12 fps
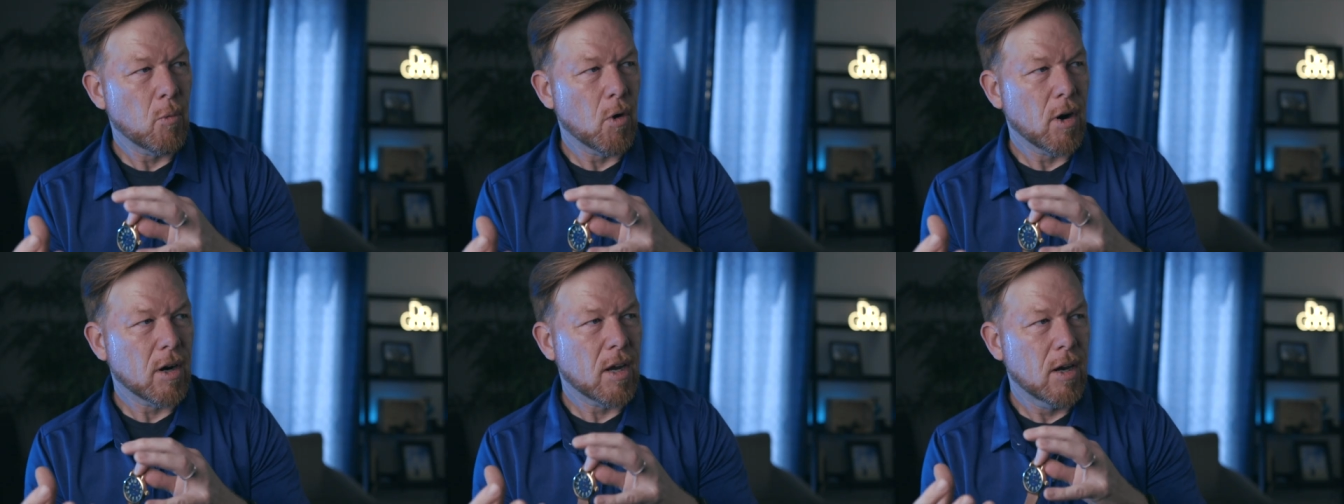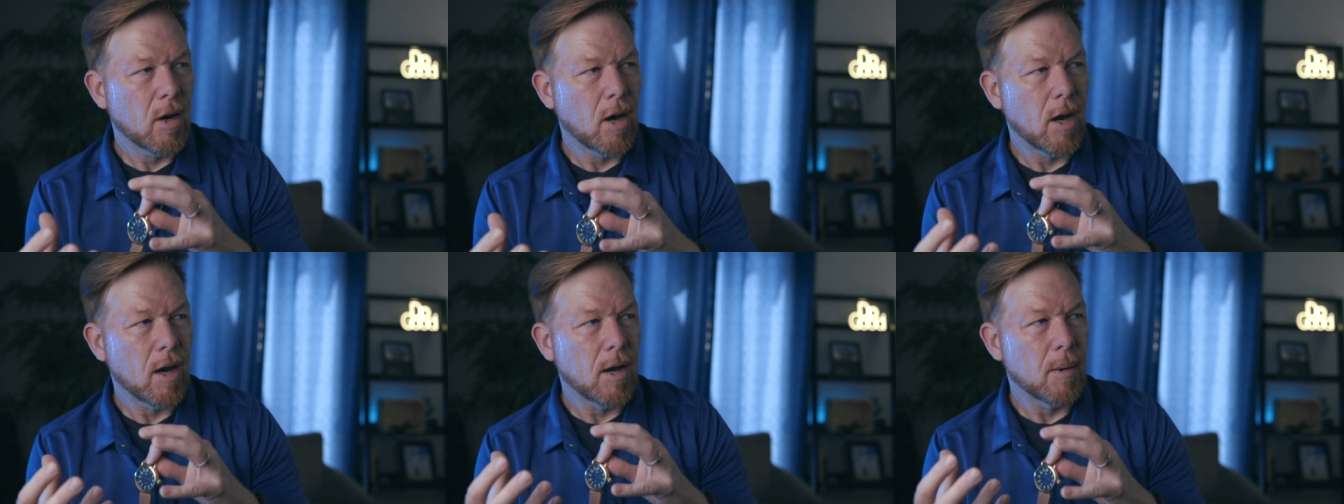work,
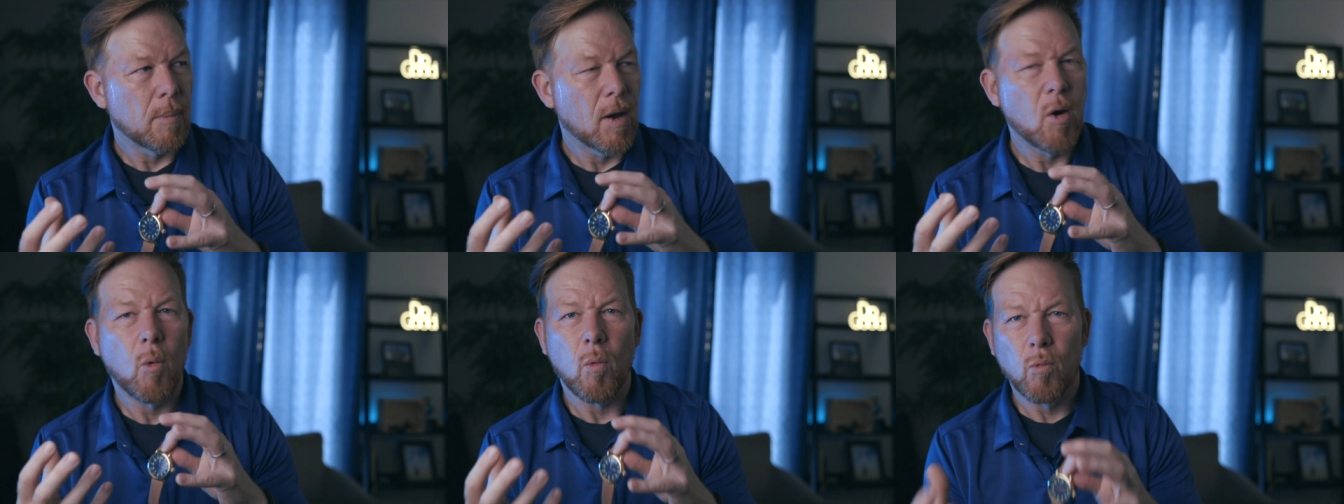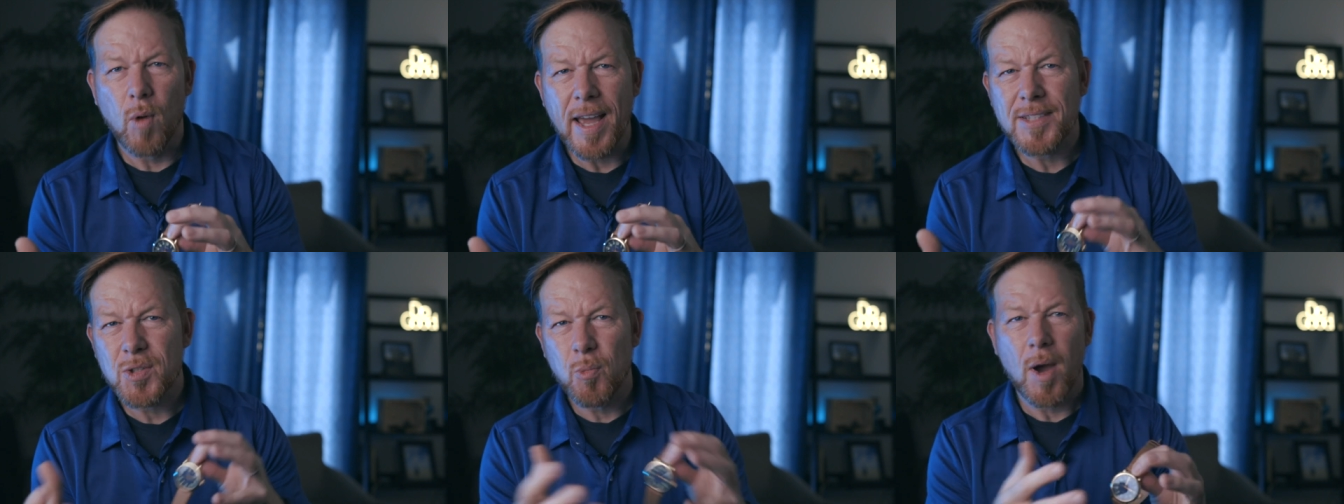
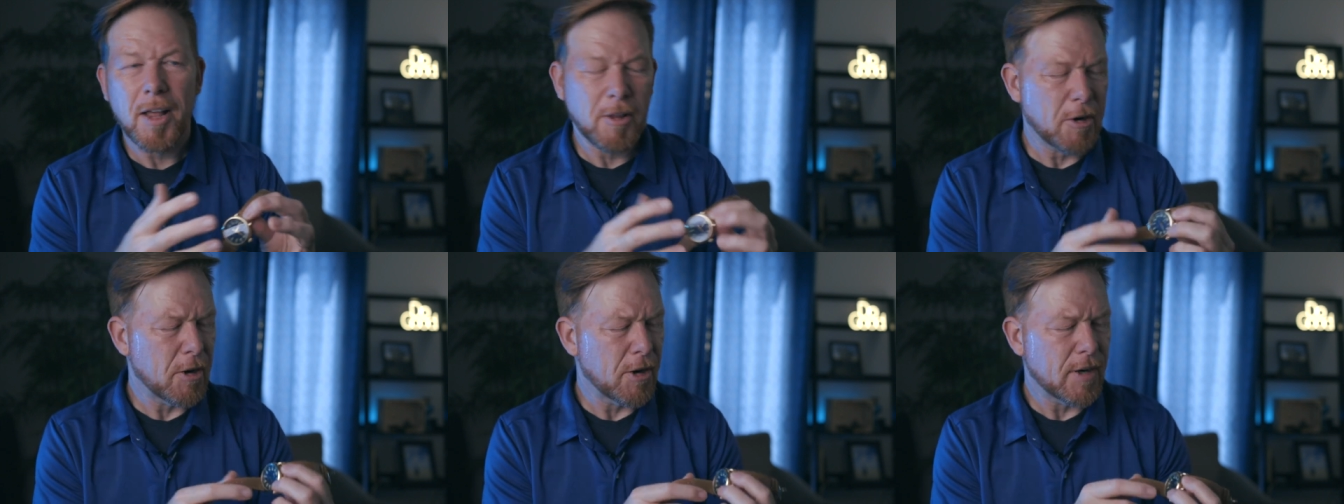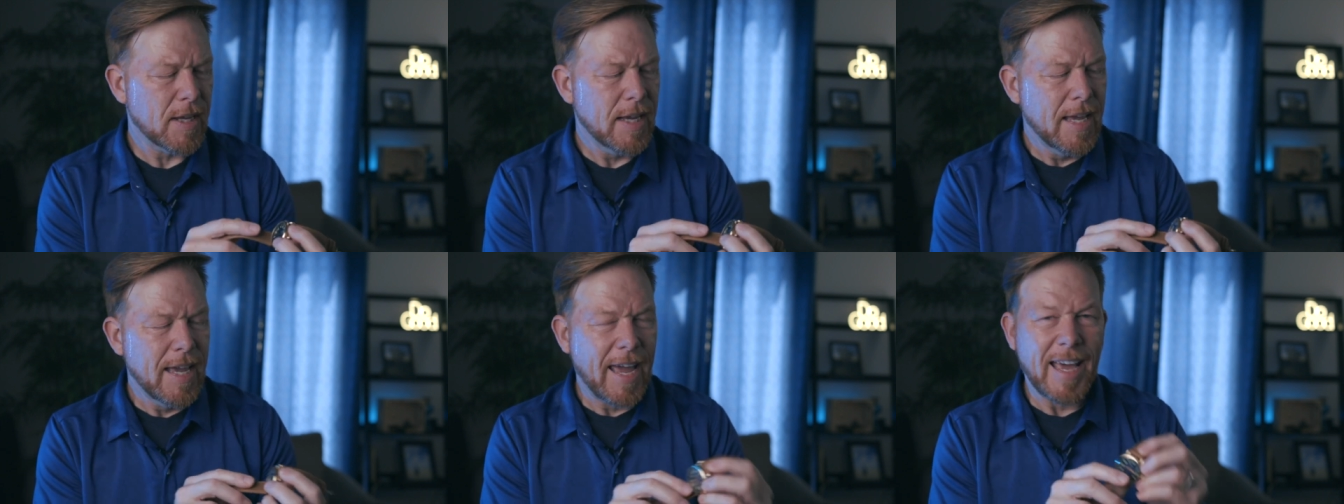rest well
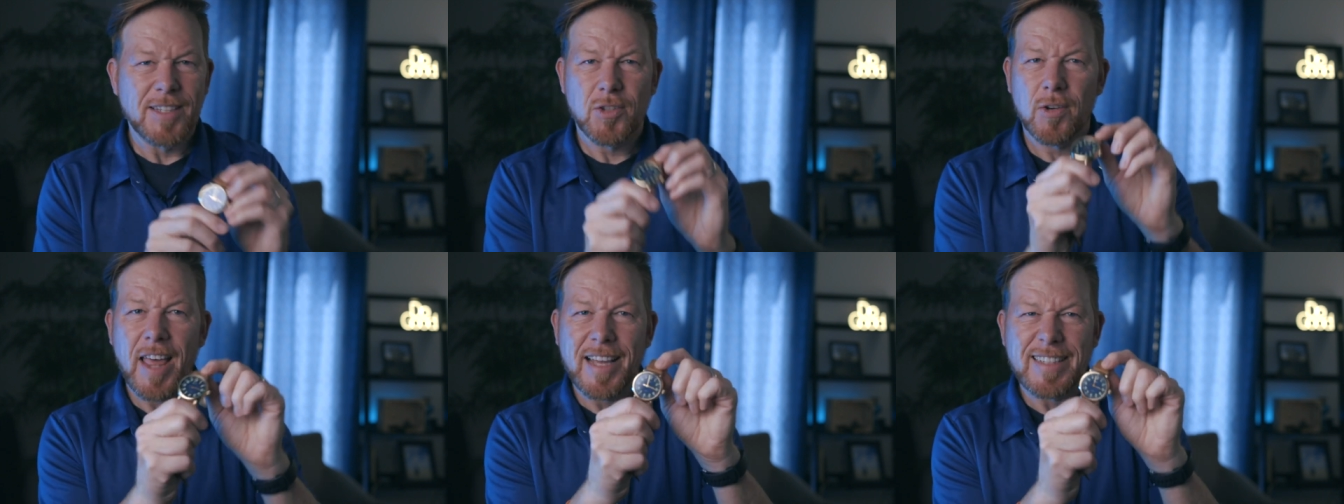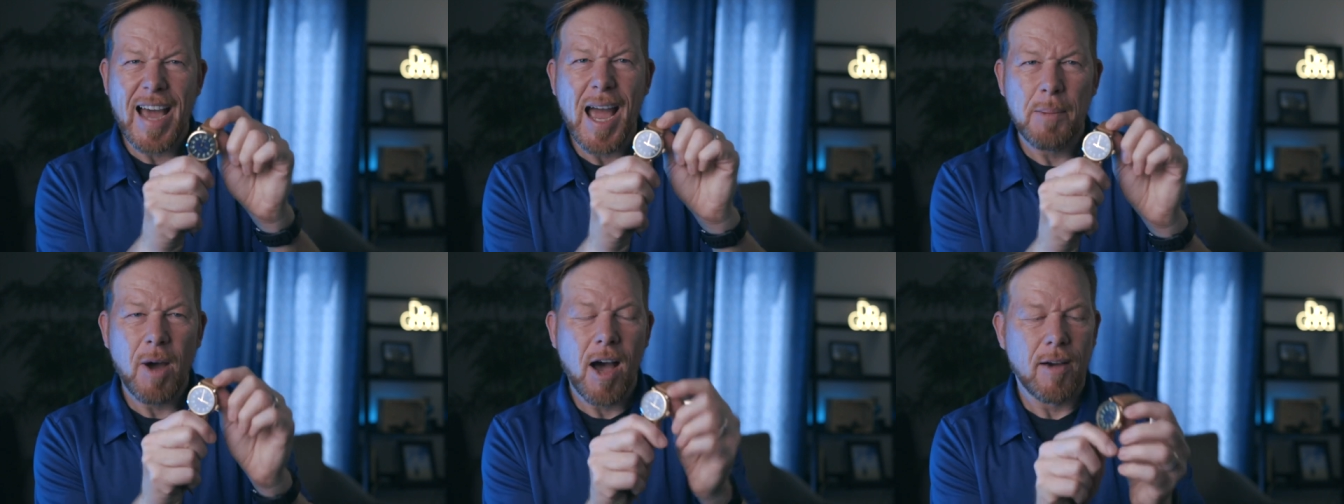earned, and sort of that
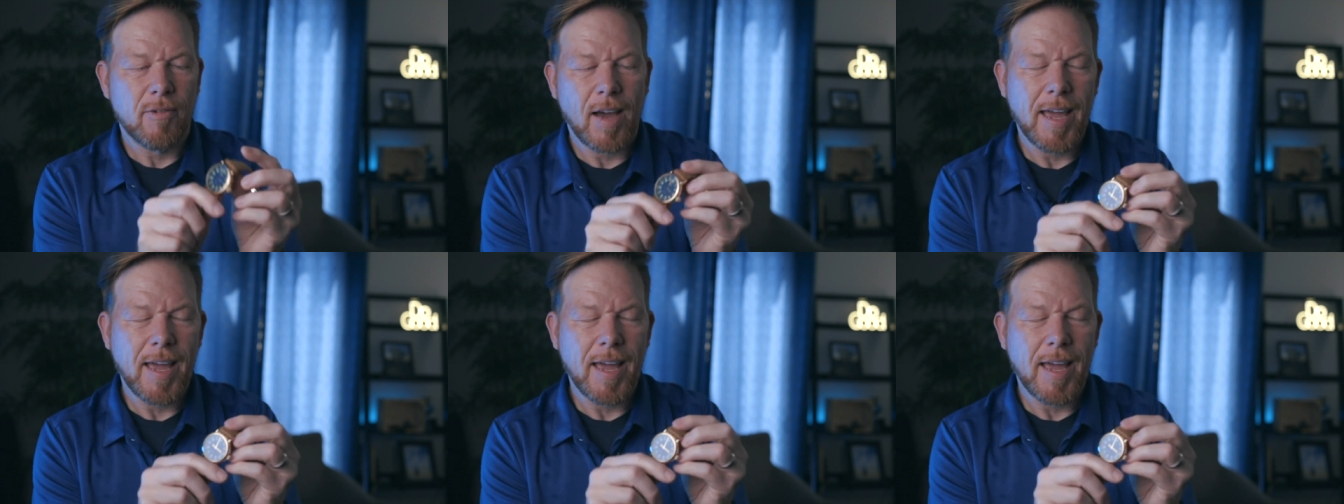time off.